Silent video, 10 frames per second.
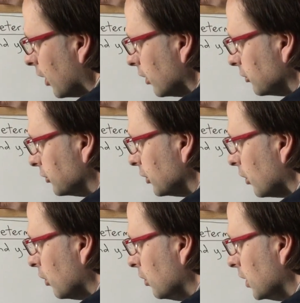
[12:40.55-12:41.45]
are
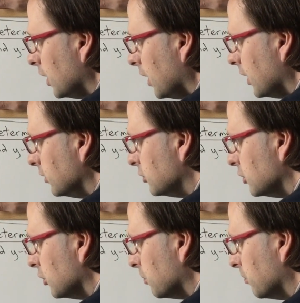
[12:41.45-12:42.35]
0 and
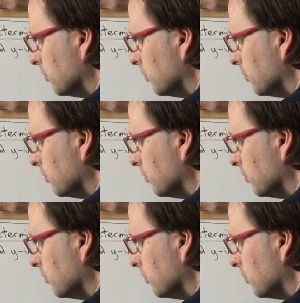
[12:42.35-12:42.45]
2.